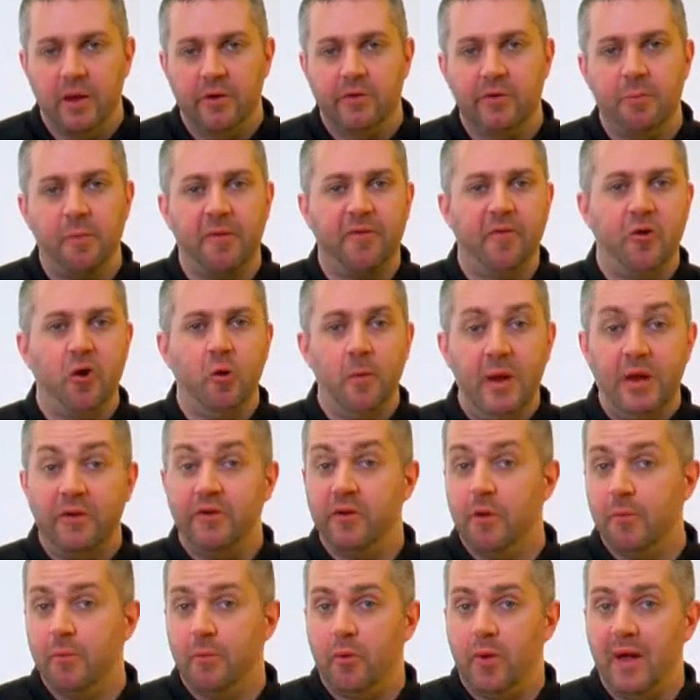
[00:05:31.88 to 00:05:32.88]
So before we
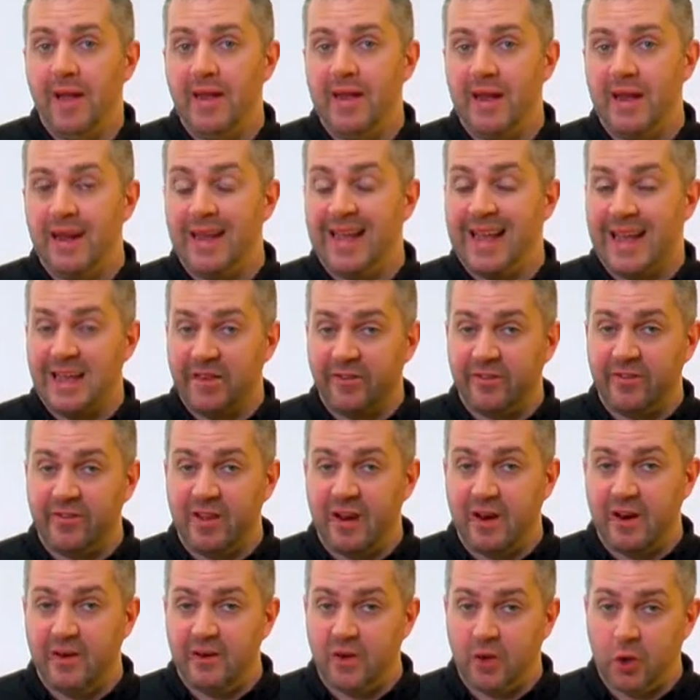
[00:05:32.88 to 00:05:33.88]
jump right in and get
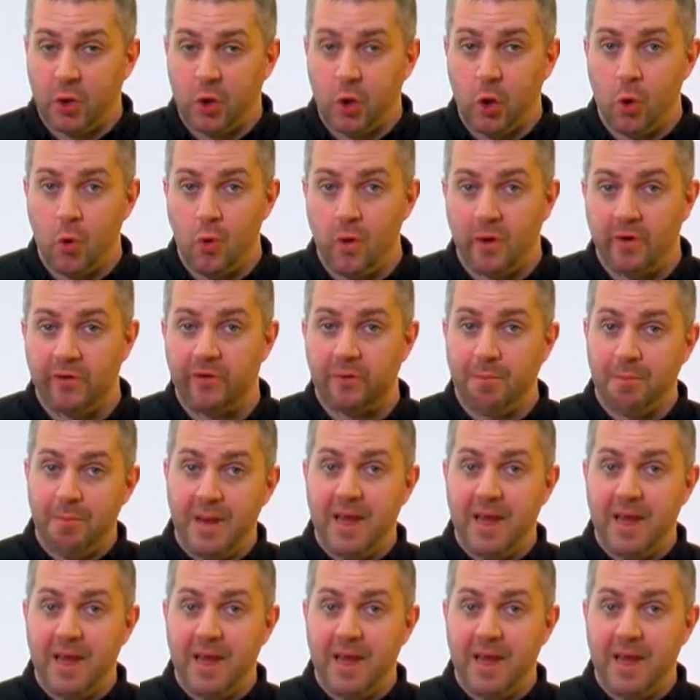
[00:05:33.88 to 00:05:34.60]
started in the course,